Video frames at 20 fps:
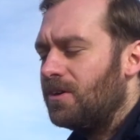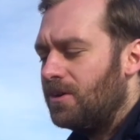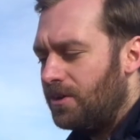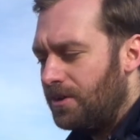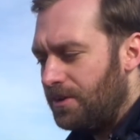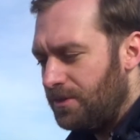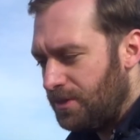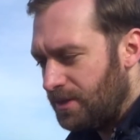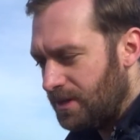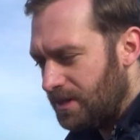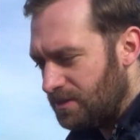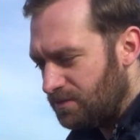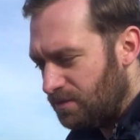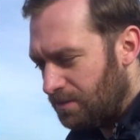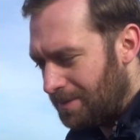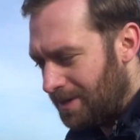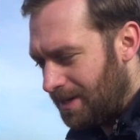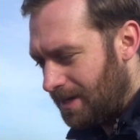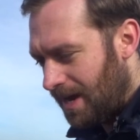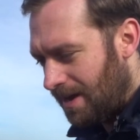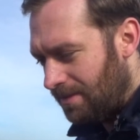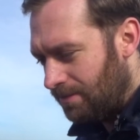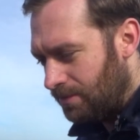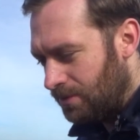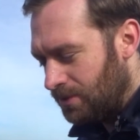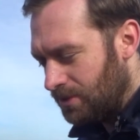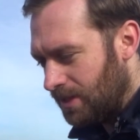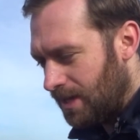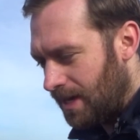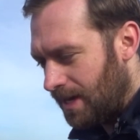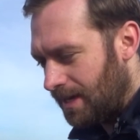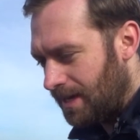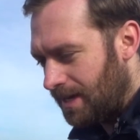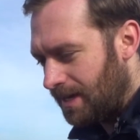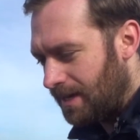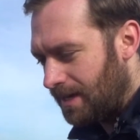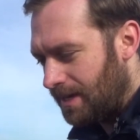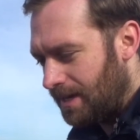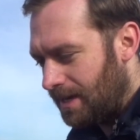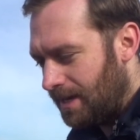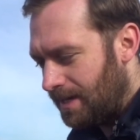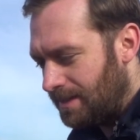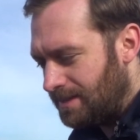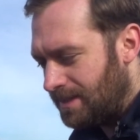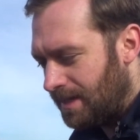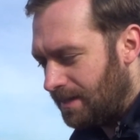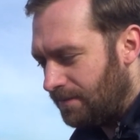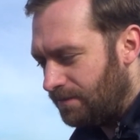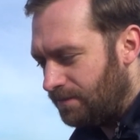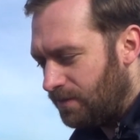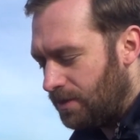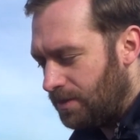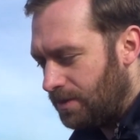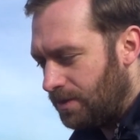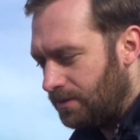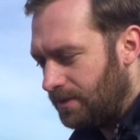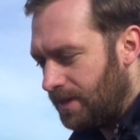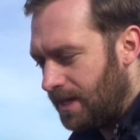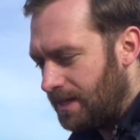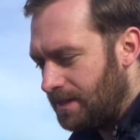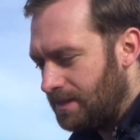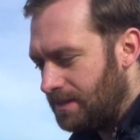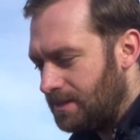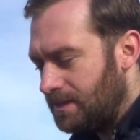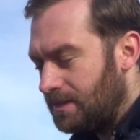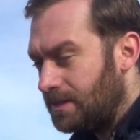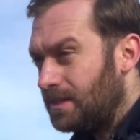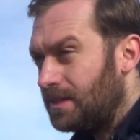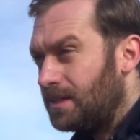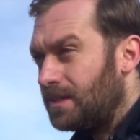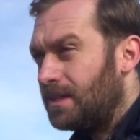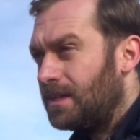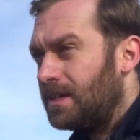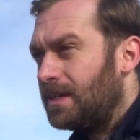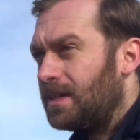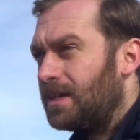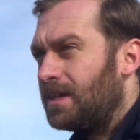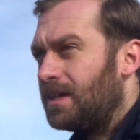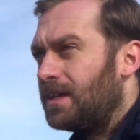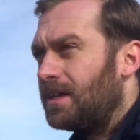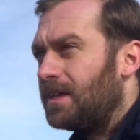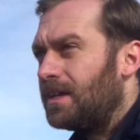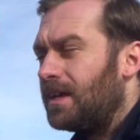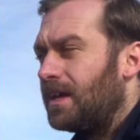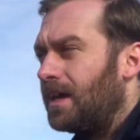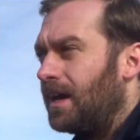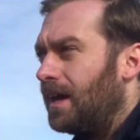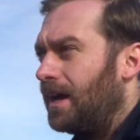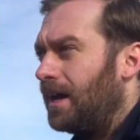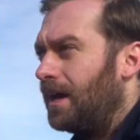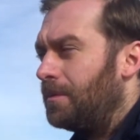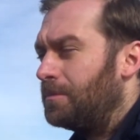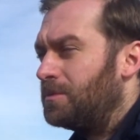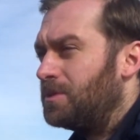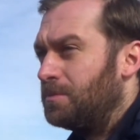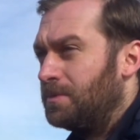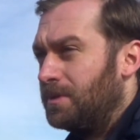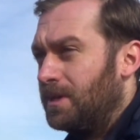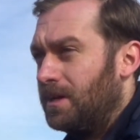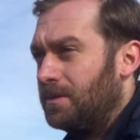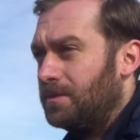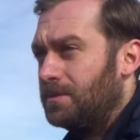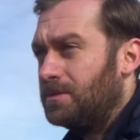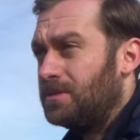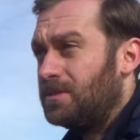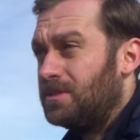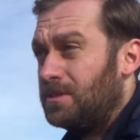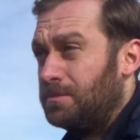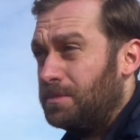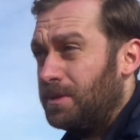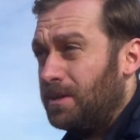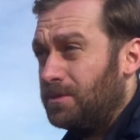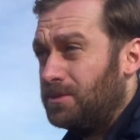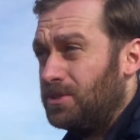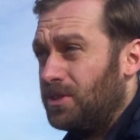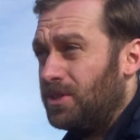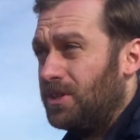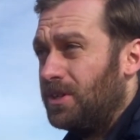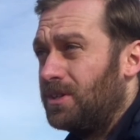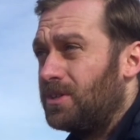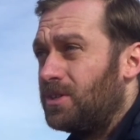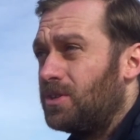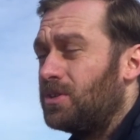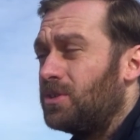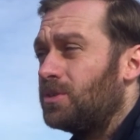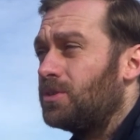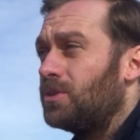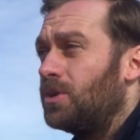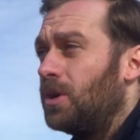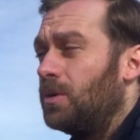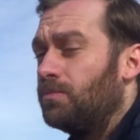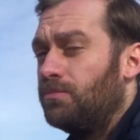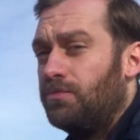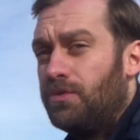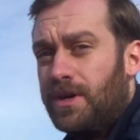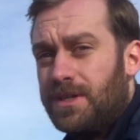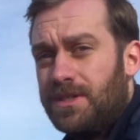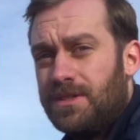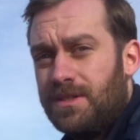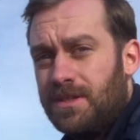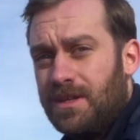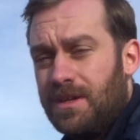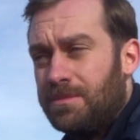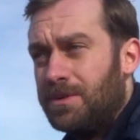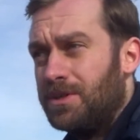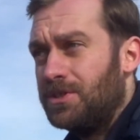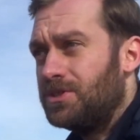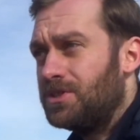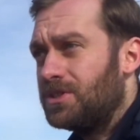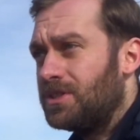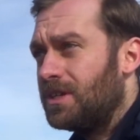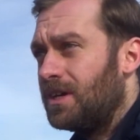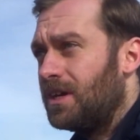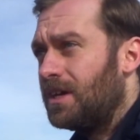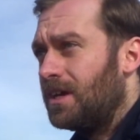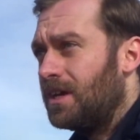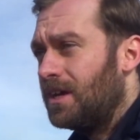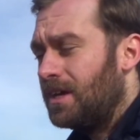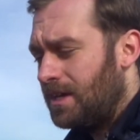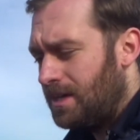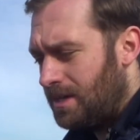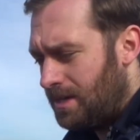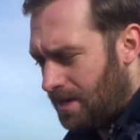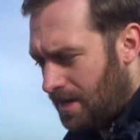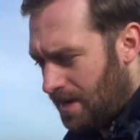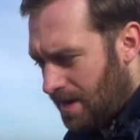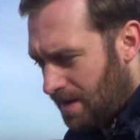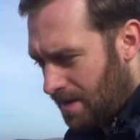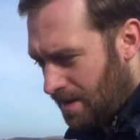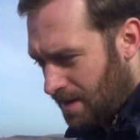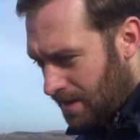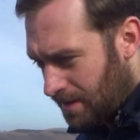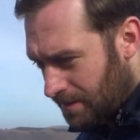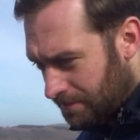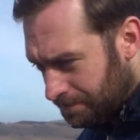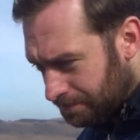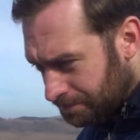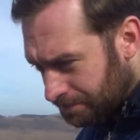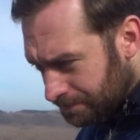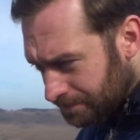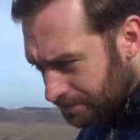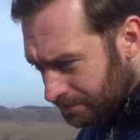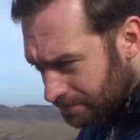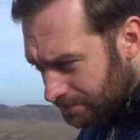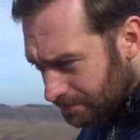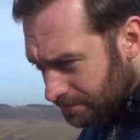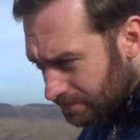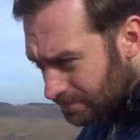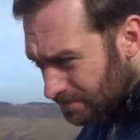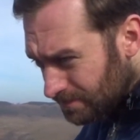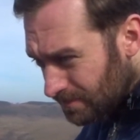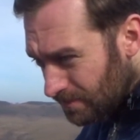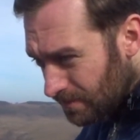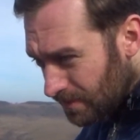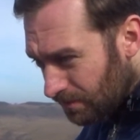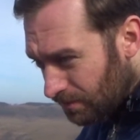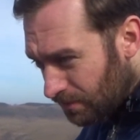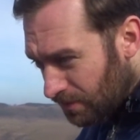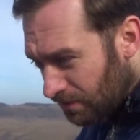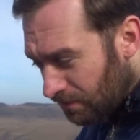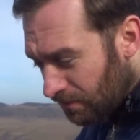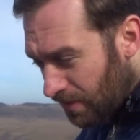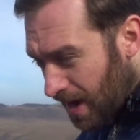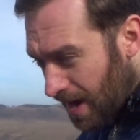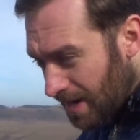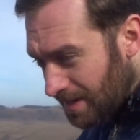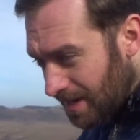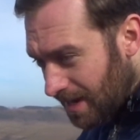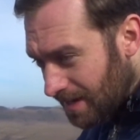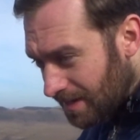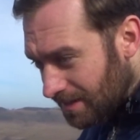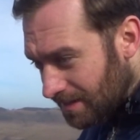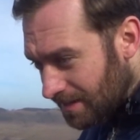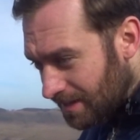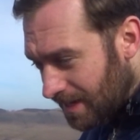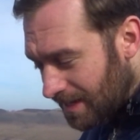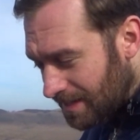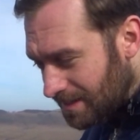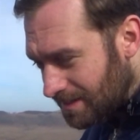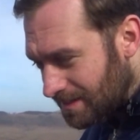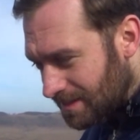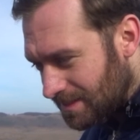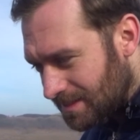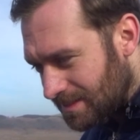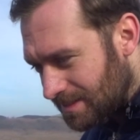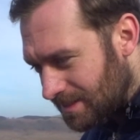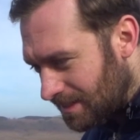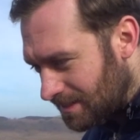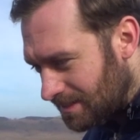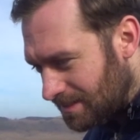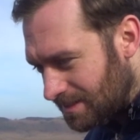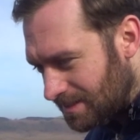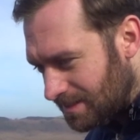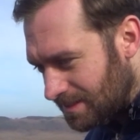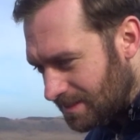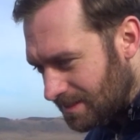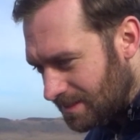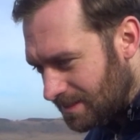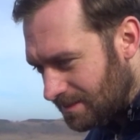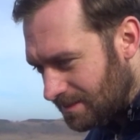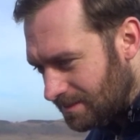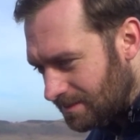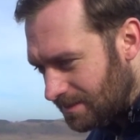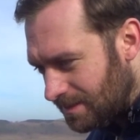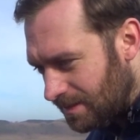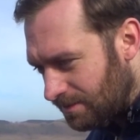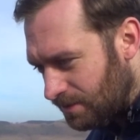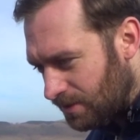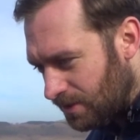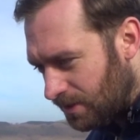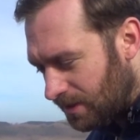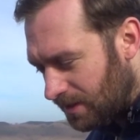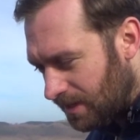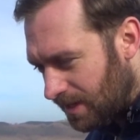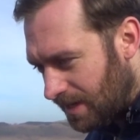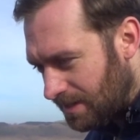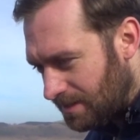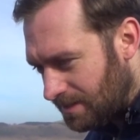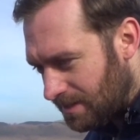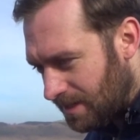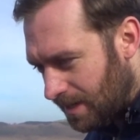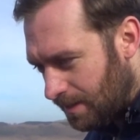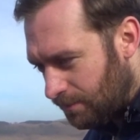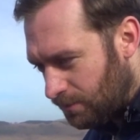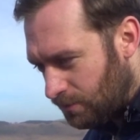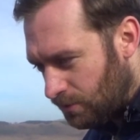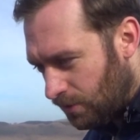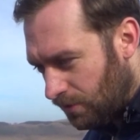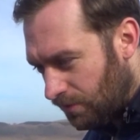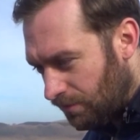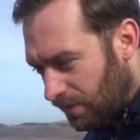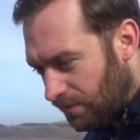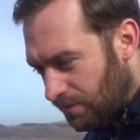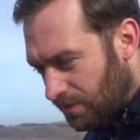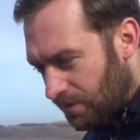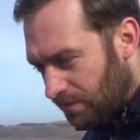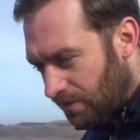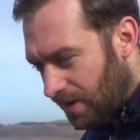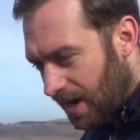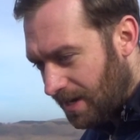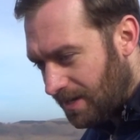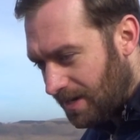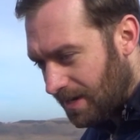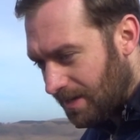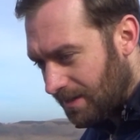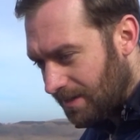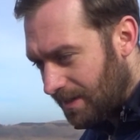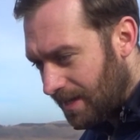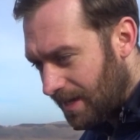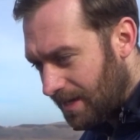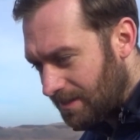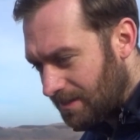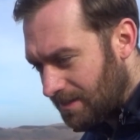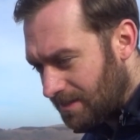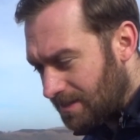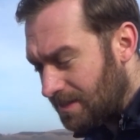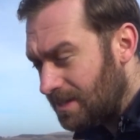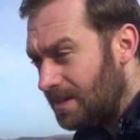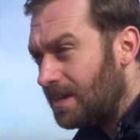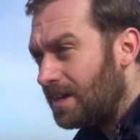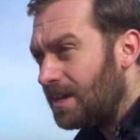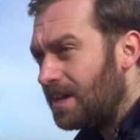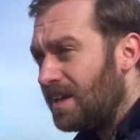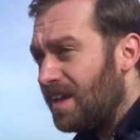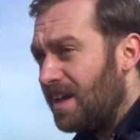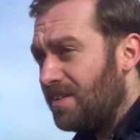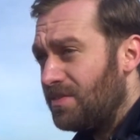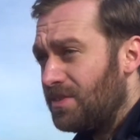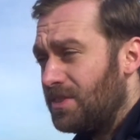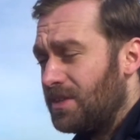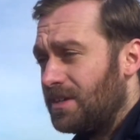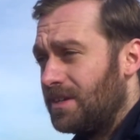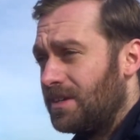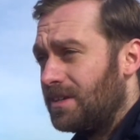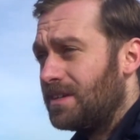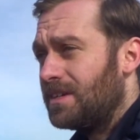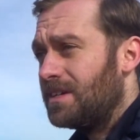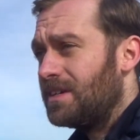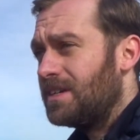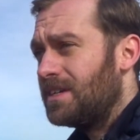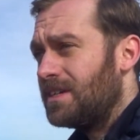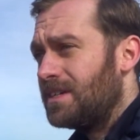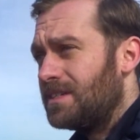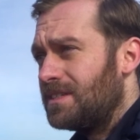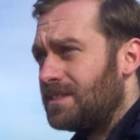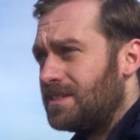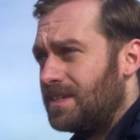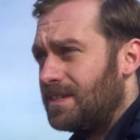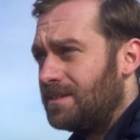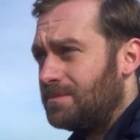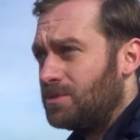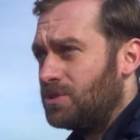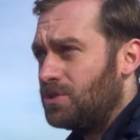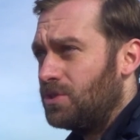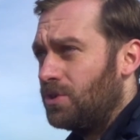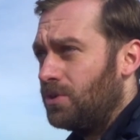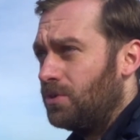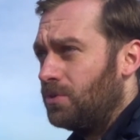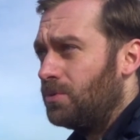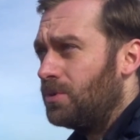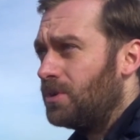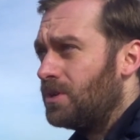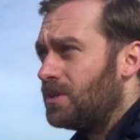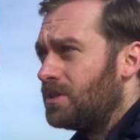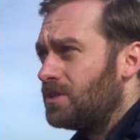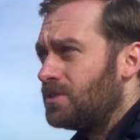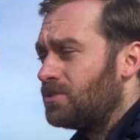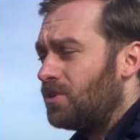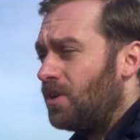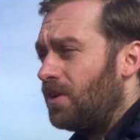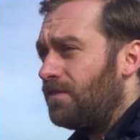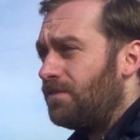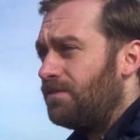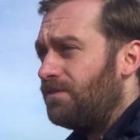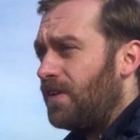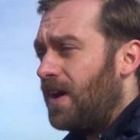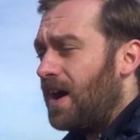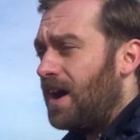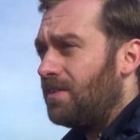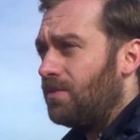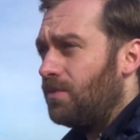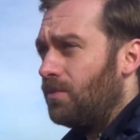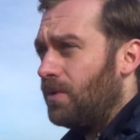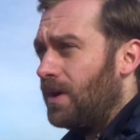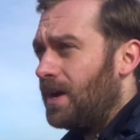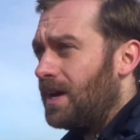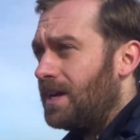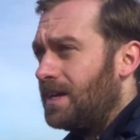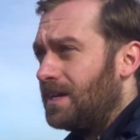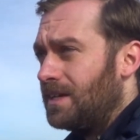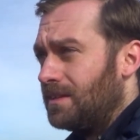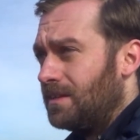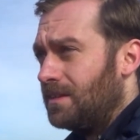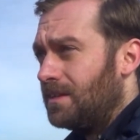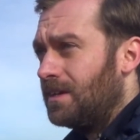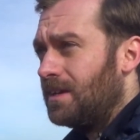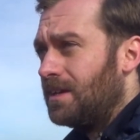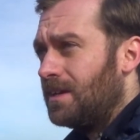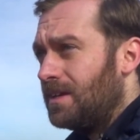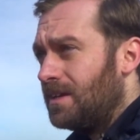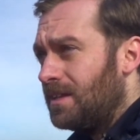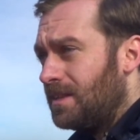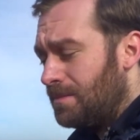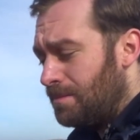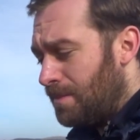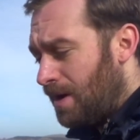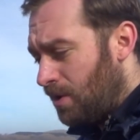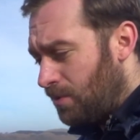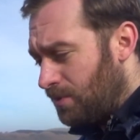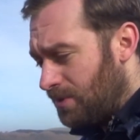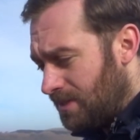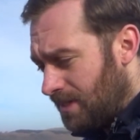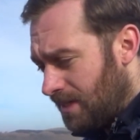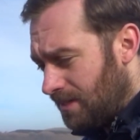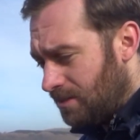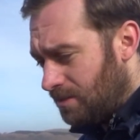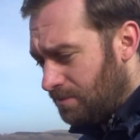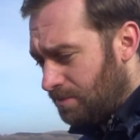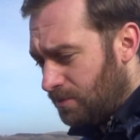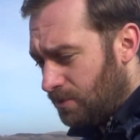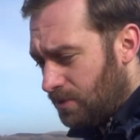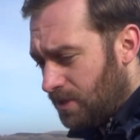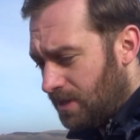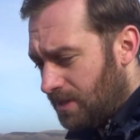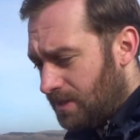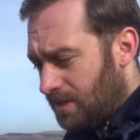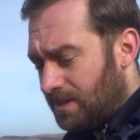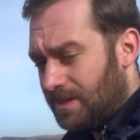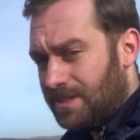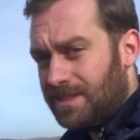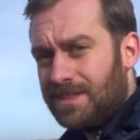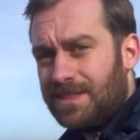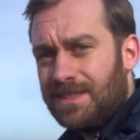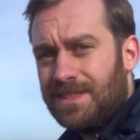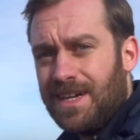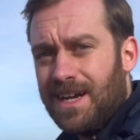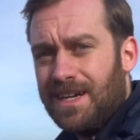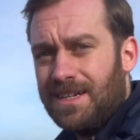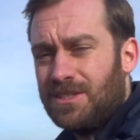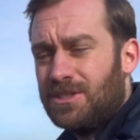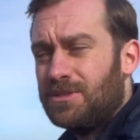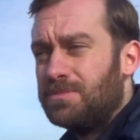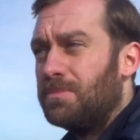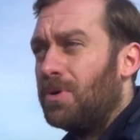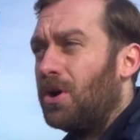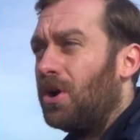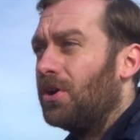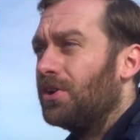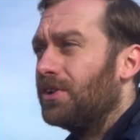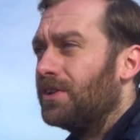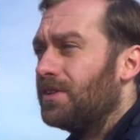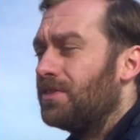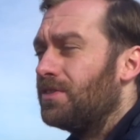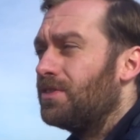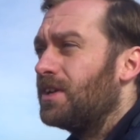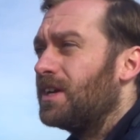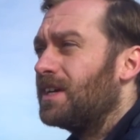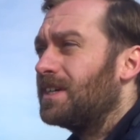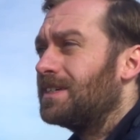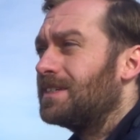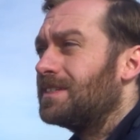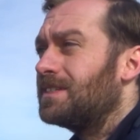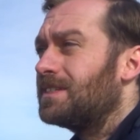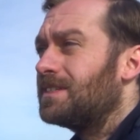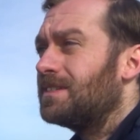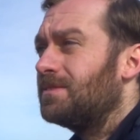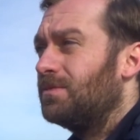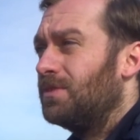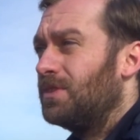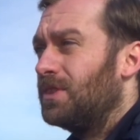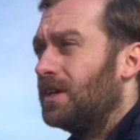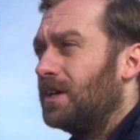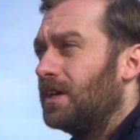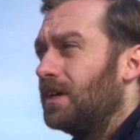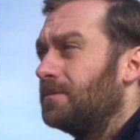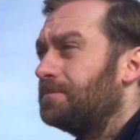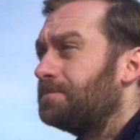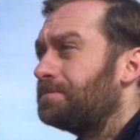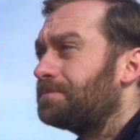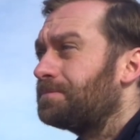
Only thing is, for me, I would like a telephoto lens to be able to compress the image. With a wide angle lens, it's difficult landscape photography. With a wide angle lens, everything seems so sort of far away, and the mountains end up looking kind of small and things. With a